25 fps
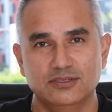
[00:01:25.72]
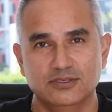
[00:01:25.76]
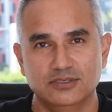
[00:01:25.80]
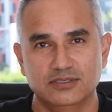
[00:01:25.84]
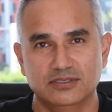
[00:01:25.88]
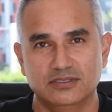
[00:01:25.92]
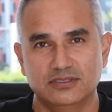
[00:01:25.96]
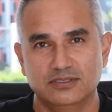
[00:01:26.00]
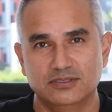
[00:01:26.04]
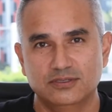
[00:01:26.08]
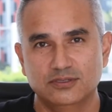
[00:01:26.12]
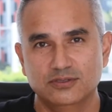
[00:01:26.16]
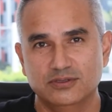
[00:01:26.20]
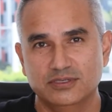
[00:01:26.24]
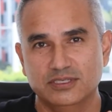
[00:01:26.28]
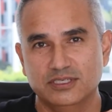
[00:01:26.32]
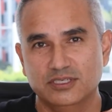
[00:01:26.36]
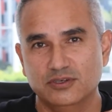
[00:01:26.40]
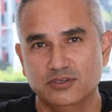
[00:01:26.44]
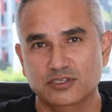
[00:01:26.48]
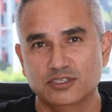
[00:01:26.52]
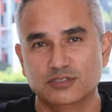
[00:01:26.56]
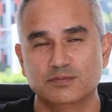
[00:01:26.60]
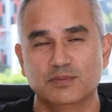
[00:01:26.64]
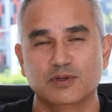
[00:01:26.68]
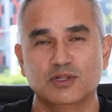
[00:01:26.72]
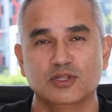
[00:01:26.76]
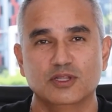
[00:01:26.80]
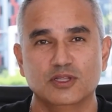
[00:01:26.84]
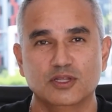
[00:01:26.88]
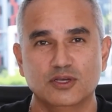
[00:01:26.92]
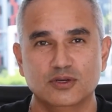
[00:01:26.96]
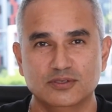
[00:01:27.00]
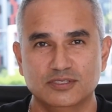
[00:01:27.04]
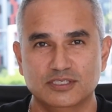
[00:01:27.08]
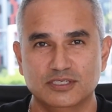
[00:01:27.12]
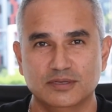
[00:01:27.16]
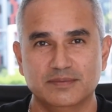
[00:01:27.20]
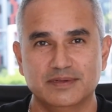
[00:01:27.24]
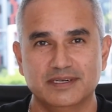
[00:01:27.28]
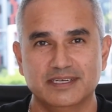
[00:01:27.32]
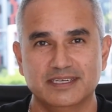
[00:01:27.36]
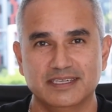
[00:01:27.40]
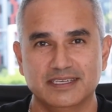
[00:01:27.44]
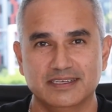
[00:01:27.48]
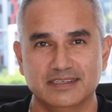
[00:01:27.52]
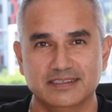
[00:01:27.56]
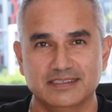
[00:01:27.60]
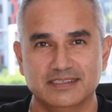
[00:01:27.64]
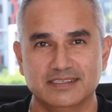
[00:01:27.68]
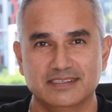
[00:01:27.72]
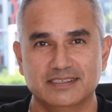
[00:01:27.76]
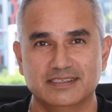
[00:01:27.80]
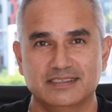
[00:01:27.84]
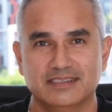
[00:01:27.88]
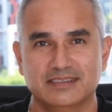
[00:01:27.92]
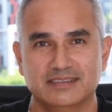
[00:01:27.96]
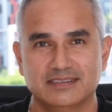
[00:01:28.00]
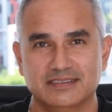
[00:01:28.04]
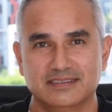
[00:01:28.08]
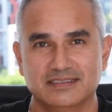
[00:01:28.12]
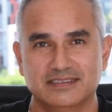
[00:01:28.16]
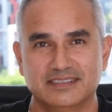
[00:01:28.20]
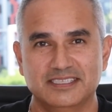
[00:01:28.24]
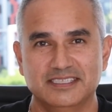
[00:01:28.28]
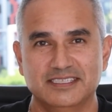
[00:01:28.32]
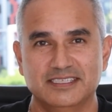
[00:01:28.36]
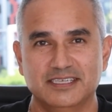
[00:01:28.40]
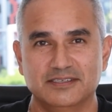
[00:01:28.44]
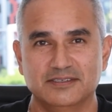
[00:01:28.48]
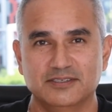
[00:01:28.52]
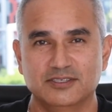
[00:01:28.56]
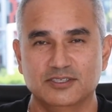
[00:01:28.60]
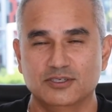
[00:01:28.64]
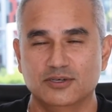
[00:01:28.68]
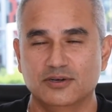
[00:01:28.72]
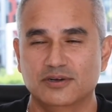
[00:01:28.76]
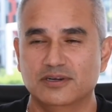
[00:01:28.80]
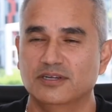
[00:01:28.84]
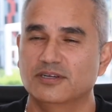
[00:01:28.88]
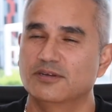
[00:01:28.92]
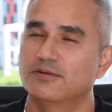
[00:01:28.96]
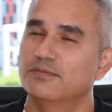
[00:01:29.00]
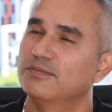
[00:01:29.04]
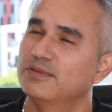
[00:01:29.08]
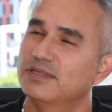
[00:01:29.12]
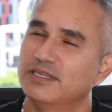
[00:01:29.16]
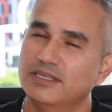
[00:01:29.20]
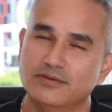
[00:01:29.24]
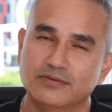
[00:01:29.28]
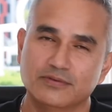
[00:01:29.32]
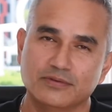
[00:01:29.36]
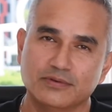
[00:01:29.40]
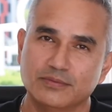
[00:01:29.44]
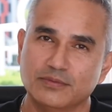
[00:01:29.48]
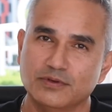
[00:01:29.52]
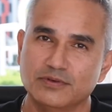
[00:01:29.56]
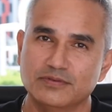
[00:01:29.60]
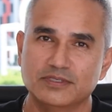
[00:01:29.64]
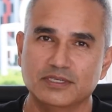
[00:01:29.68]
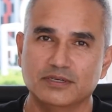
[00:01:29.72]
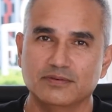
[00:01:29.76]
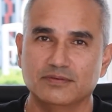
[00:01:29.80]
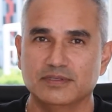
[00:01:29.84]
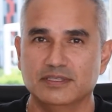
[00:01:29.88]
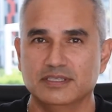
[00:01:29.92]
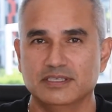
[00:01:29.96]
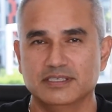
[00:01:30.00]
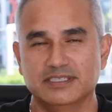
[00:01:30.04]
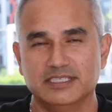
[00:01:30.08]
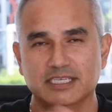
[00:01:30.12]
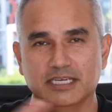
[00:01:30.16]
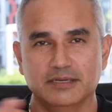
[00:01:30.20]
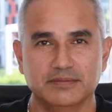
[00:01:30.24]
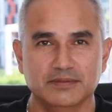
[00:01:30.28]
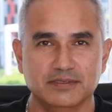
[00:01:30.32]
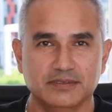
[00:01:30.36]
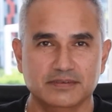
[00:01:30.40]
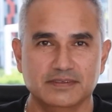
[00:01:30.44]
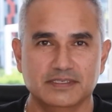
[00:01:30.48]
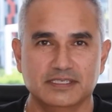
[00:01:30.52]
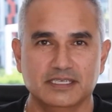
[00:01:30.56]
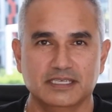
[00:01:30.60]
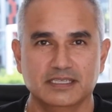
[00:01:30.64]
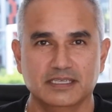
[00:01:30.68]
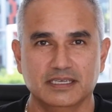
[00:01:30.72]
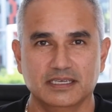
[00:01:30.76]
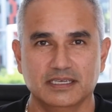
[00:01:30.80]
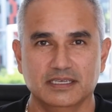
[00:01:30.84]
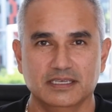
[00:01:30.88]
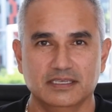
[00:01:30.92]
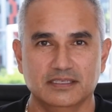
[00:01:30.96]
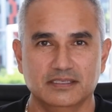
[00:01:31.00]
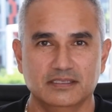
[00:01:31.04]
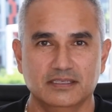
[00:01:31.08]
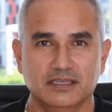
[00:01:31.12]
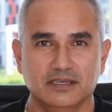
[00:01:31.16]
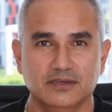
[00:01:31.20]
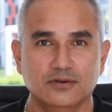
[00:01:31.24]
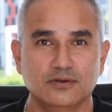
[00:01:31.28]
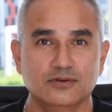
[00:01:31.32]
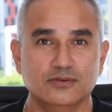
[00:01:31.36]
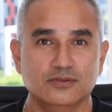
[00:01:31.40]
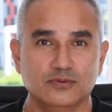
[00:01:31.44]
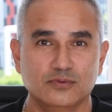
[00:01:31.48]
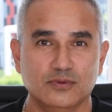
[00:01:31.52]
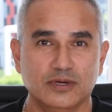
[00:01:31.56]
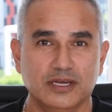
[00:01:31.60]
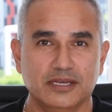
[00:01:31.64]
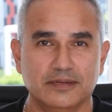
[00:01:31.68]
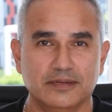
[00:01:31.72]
usually goes below somebody else's C-section scar and completely removes it with the segment of skin that goes away.